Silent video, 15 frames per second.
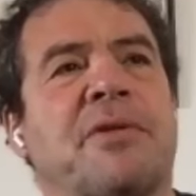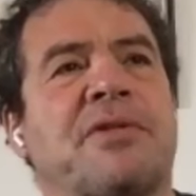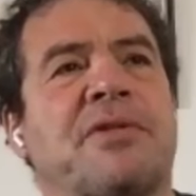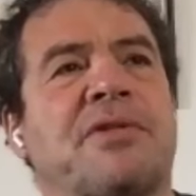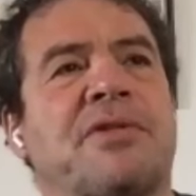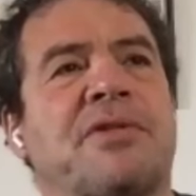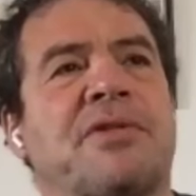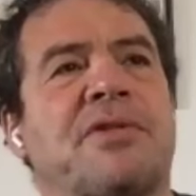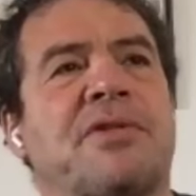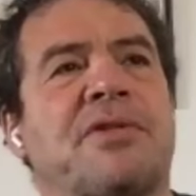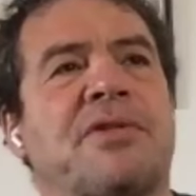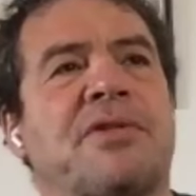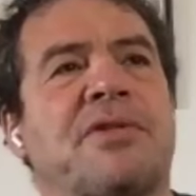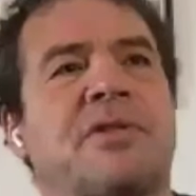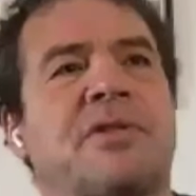had gone
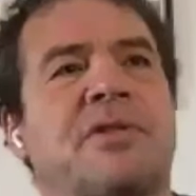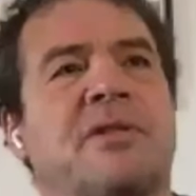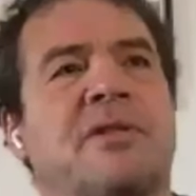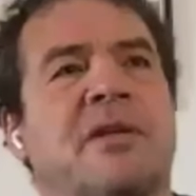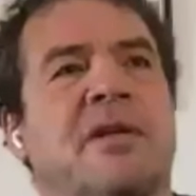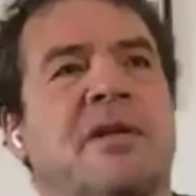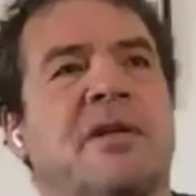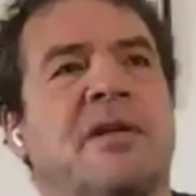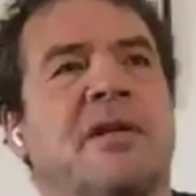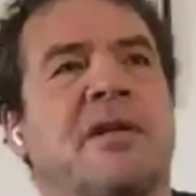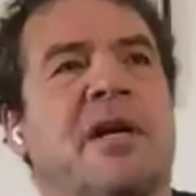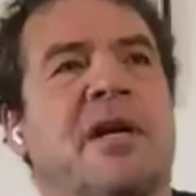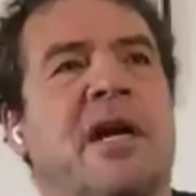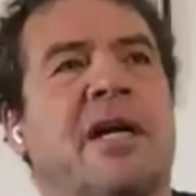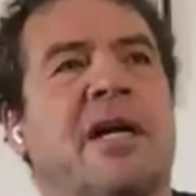over a little bit of
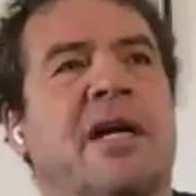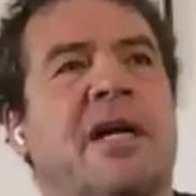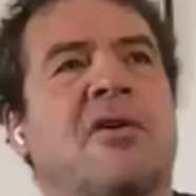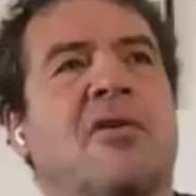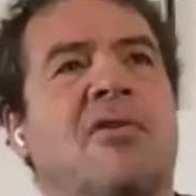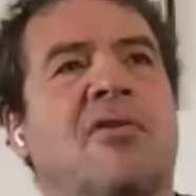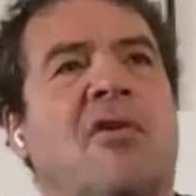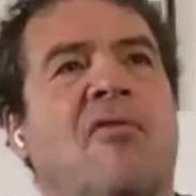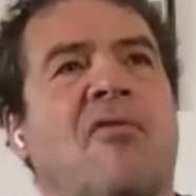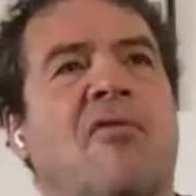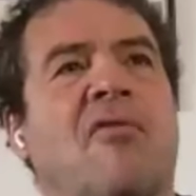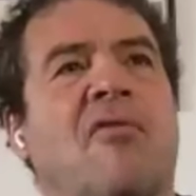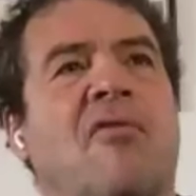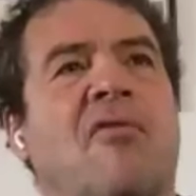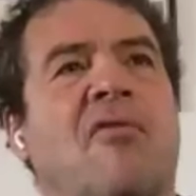my in my in my
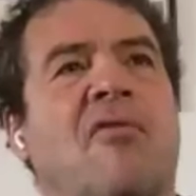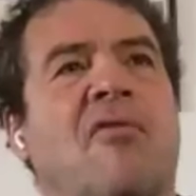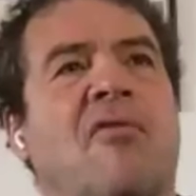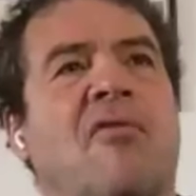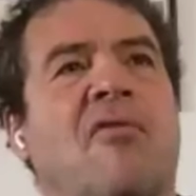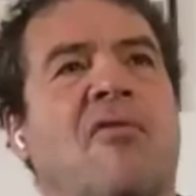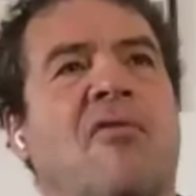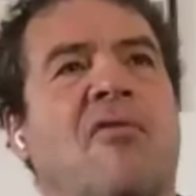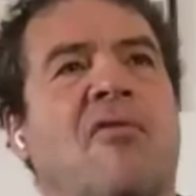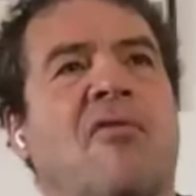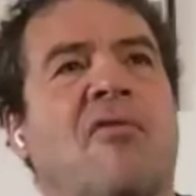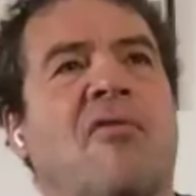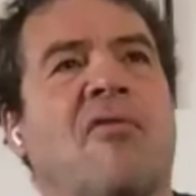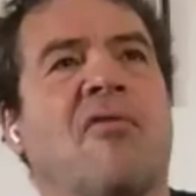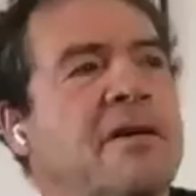training, yeah.
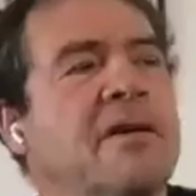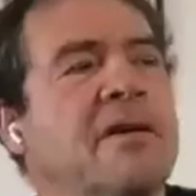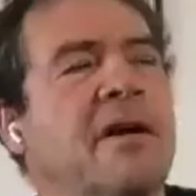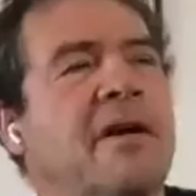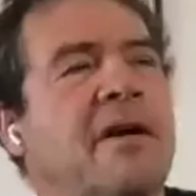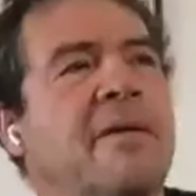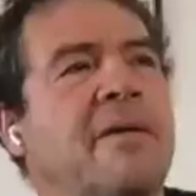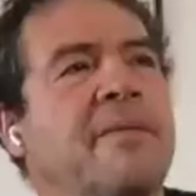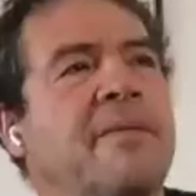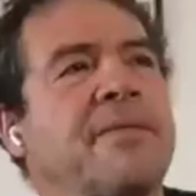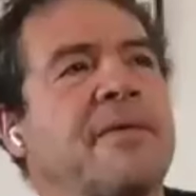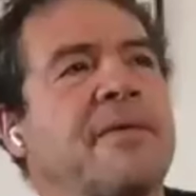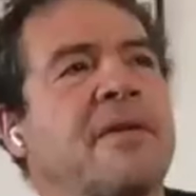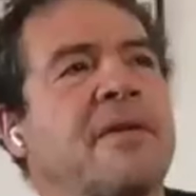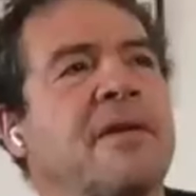um,
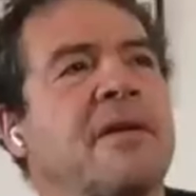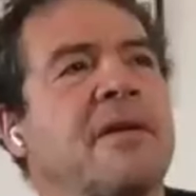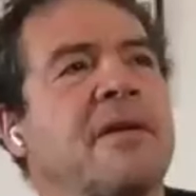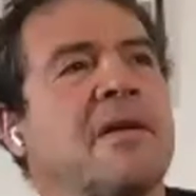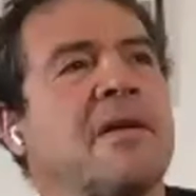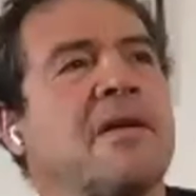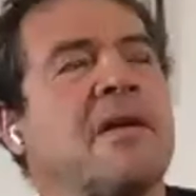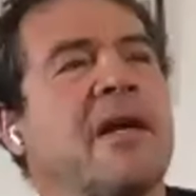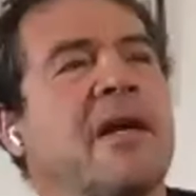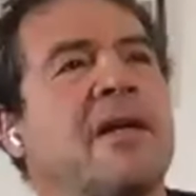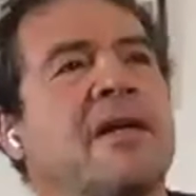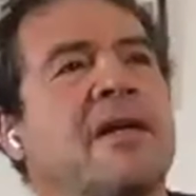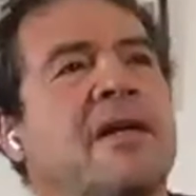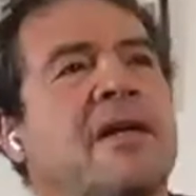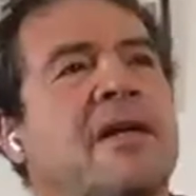and
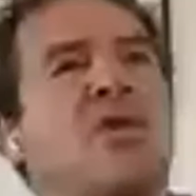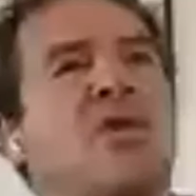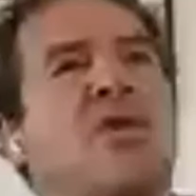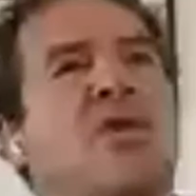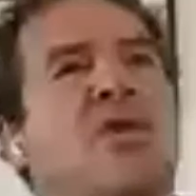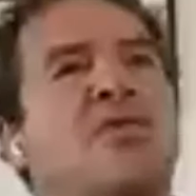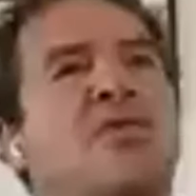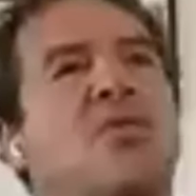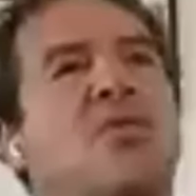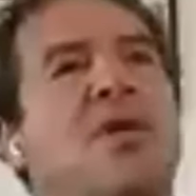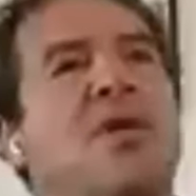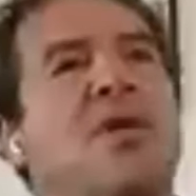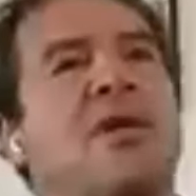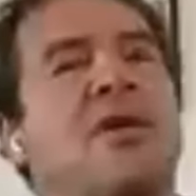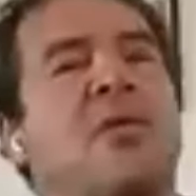um, so
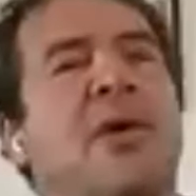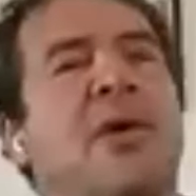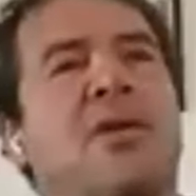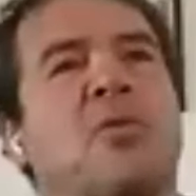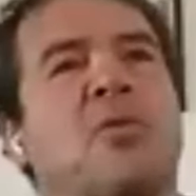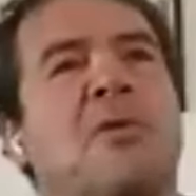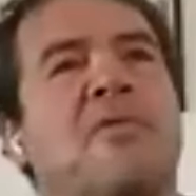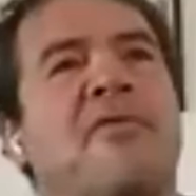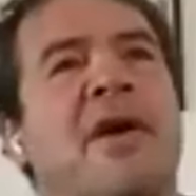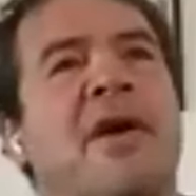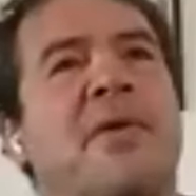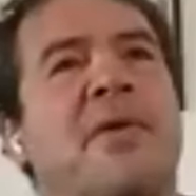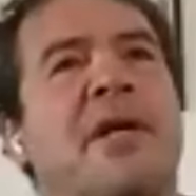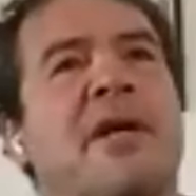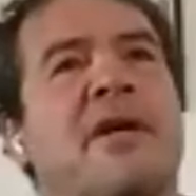this week we had to be
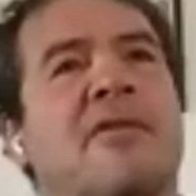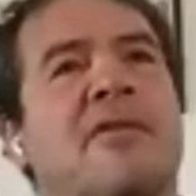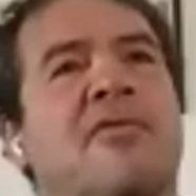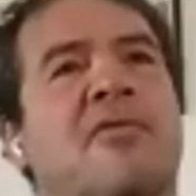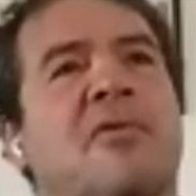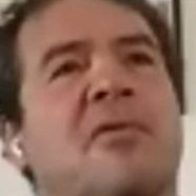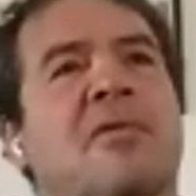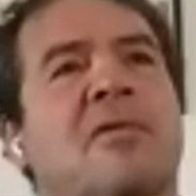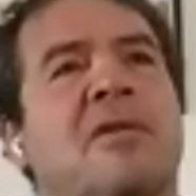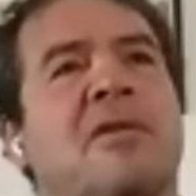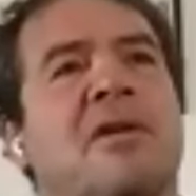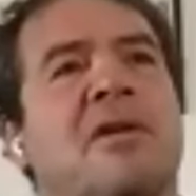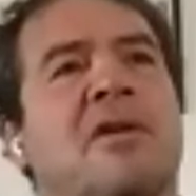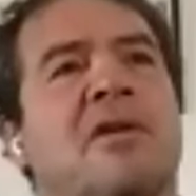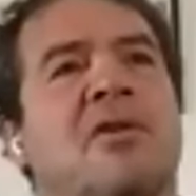very careful
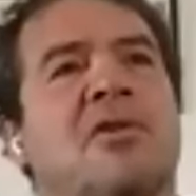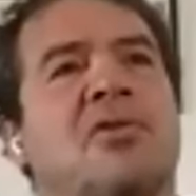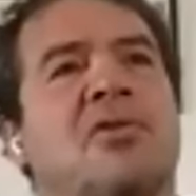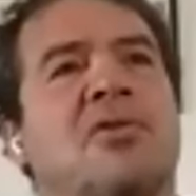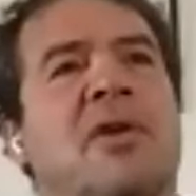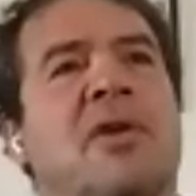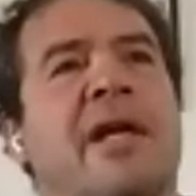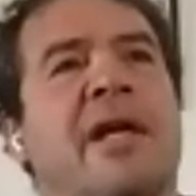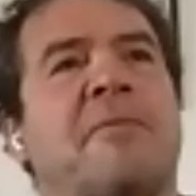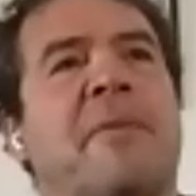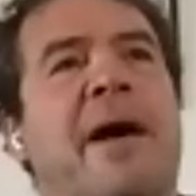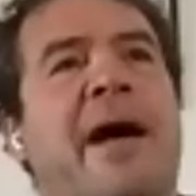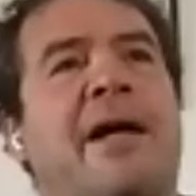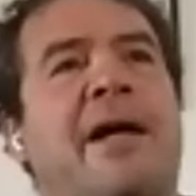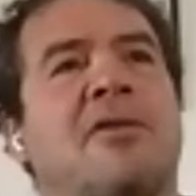to get
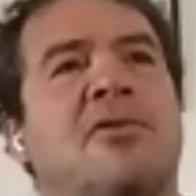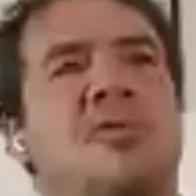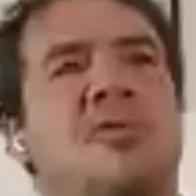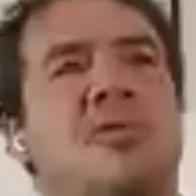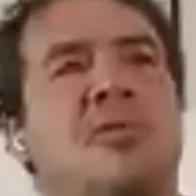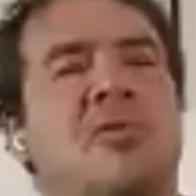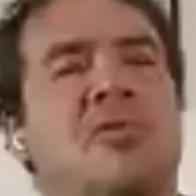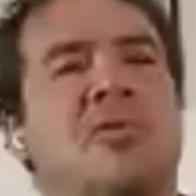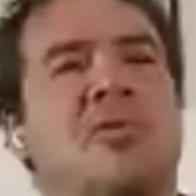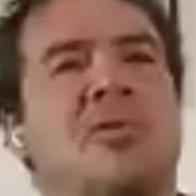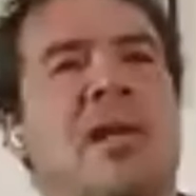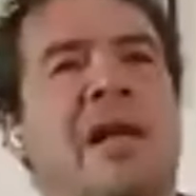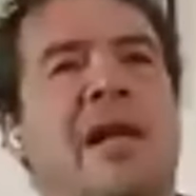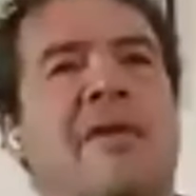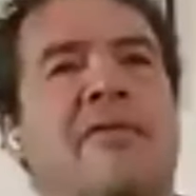back to
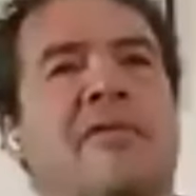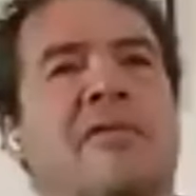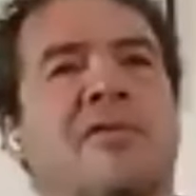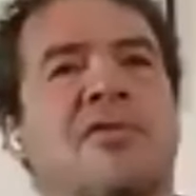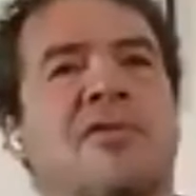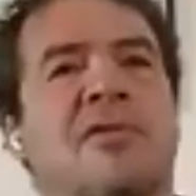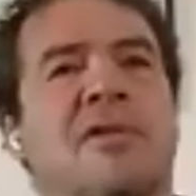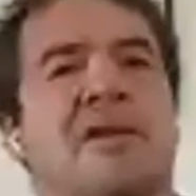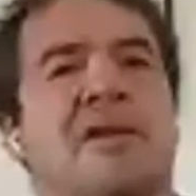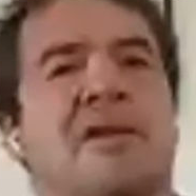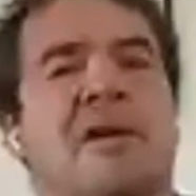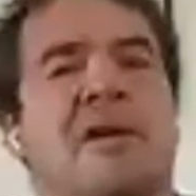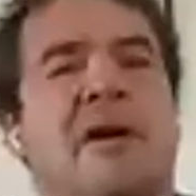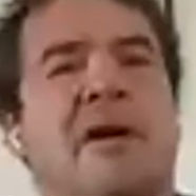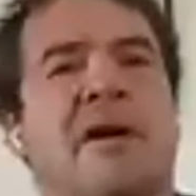the levels
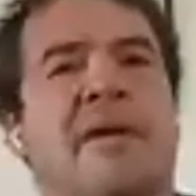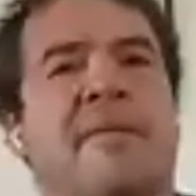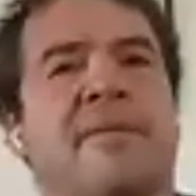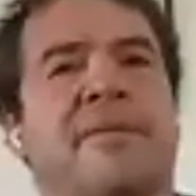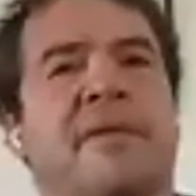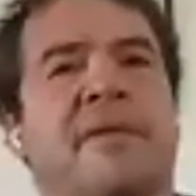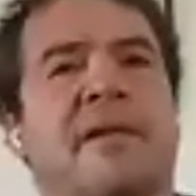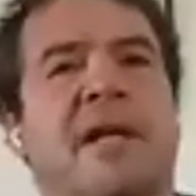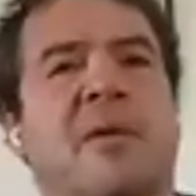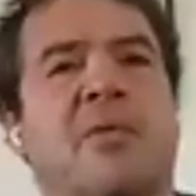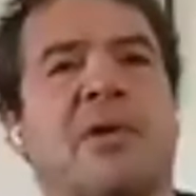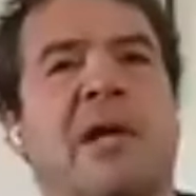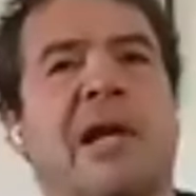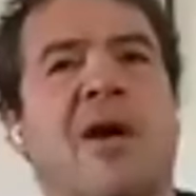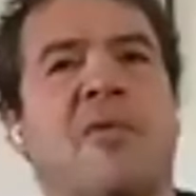um, that will
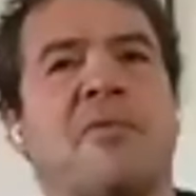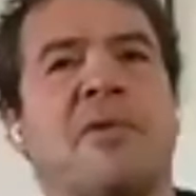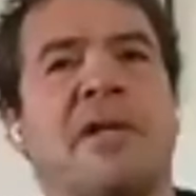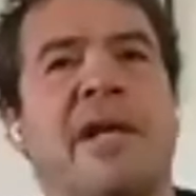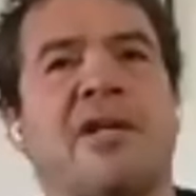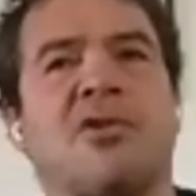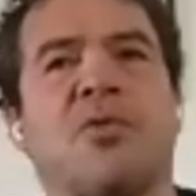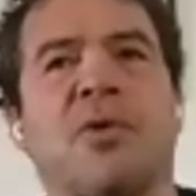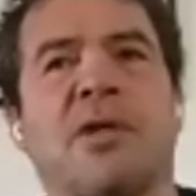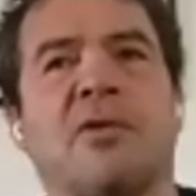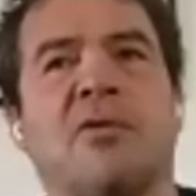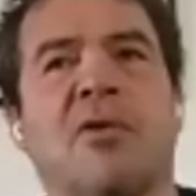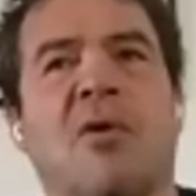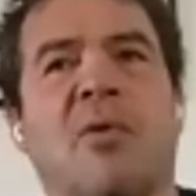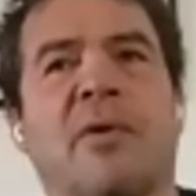allow me next week to
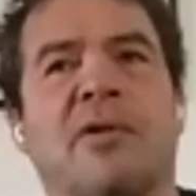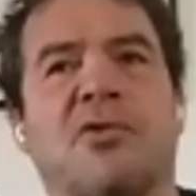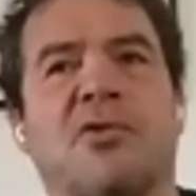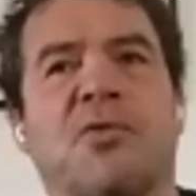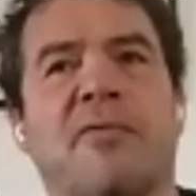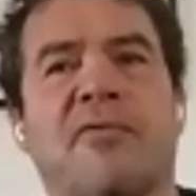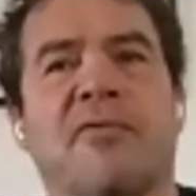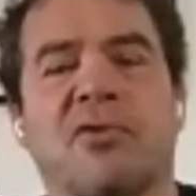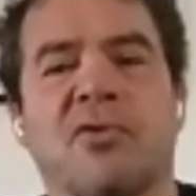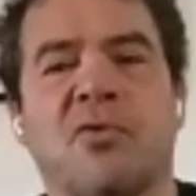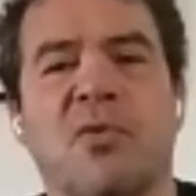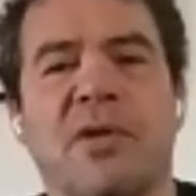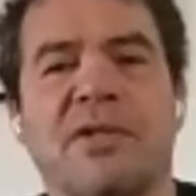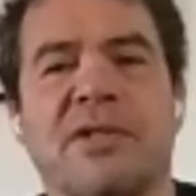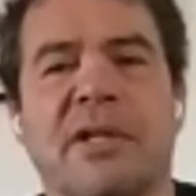go and swim for two
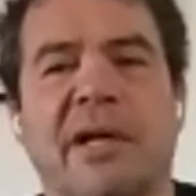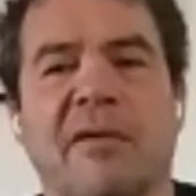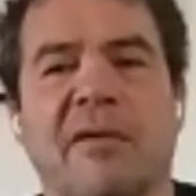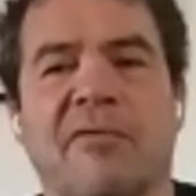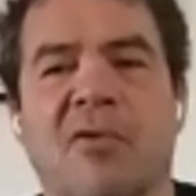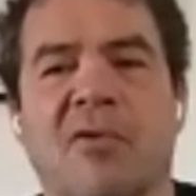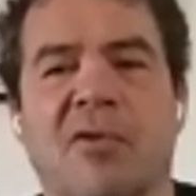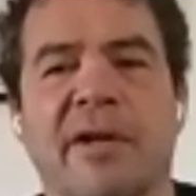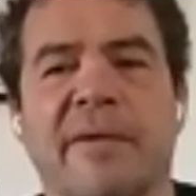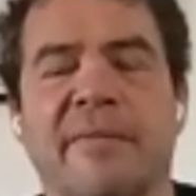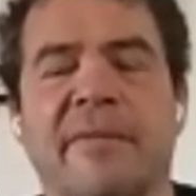weeks in California.